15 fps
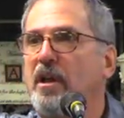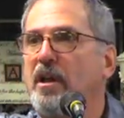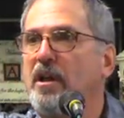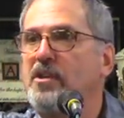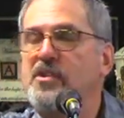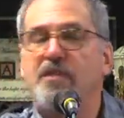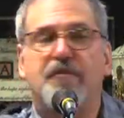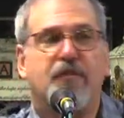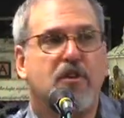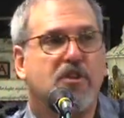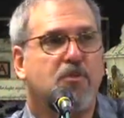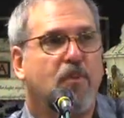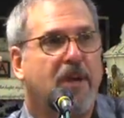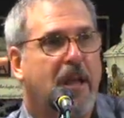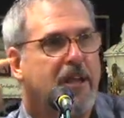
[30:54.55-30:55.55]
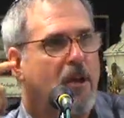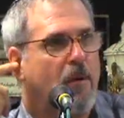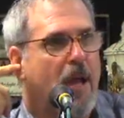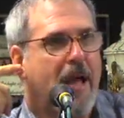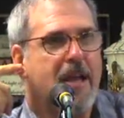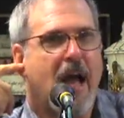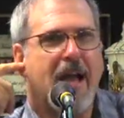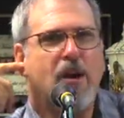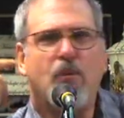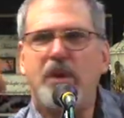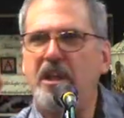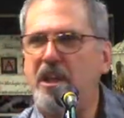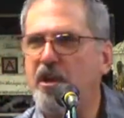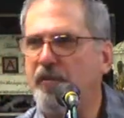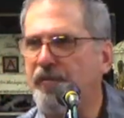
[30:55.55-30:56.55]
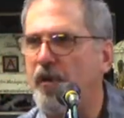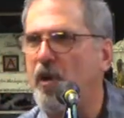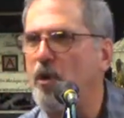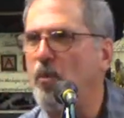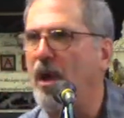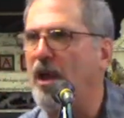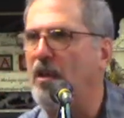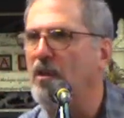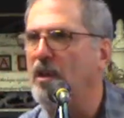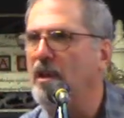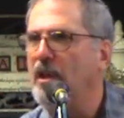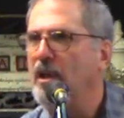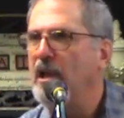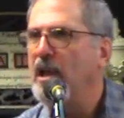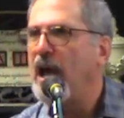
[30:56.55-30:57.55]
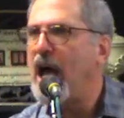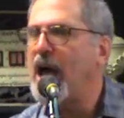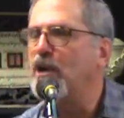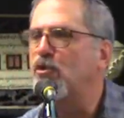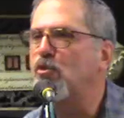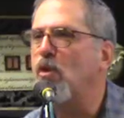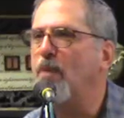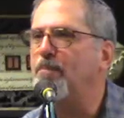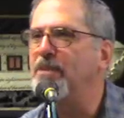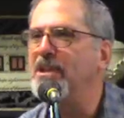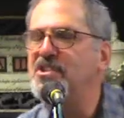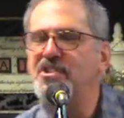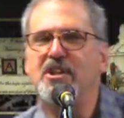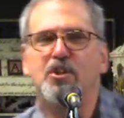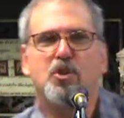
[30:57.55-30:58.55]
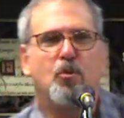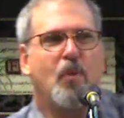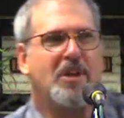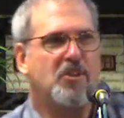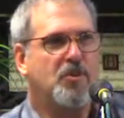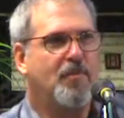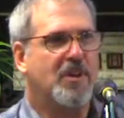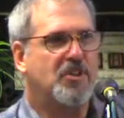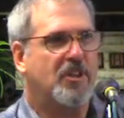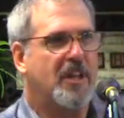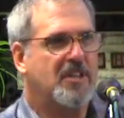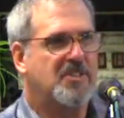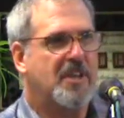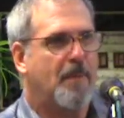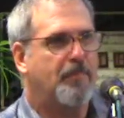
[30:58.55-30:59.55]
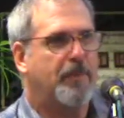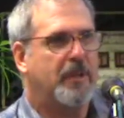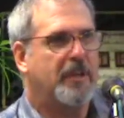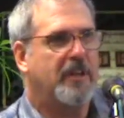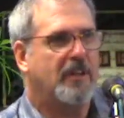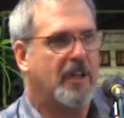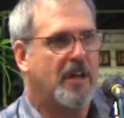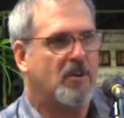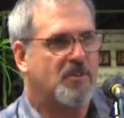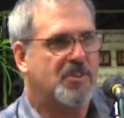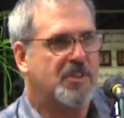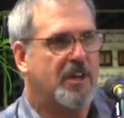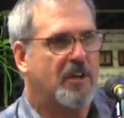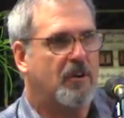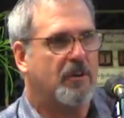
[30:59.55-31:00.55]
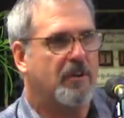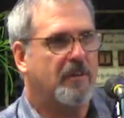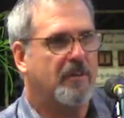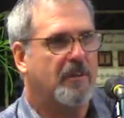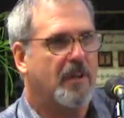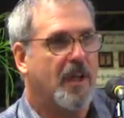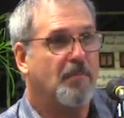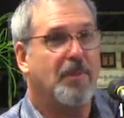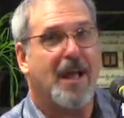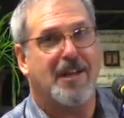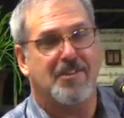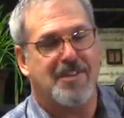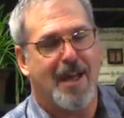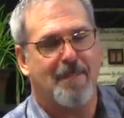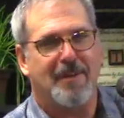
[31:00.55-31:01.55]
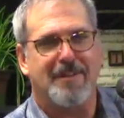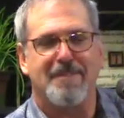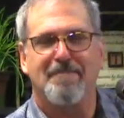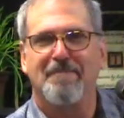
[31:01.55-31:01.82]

So at first, when I don't hear very well. I grew up listening to way too much Led Zeppelin and Leonard Skinner and Black Sabbath.